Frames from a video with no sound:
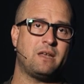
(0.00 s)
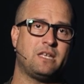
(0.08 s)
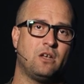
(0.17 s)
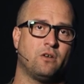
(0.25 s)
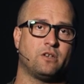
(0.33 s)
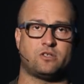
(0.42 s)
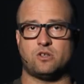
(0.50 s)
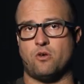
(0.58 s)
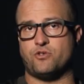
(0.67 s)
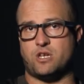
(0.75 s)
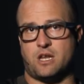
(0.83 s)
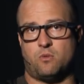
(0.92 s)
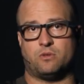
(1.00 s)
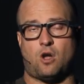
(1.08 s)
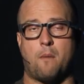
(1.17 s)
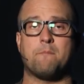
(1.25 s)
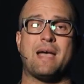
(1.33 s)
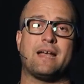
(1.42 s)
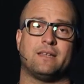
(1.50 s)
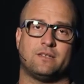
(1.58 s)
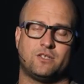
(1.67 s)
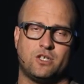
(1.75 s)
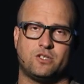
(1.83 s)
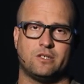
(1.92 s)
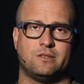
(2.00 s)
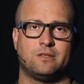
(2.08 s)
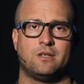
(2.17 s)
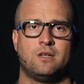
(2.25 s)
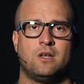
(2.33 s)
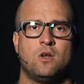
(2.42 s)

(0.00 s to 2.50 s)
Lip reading: and guilt associated with our bad decisions,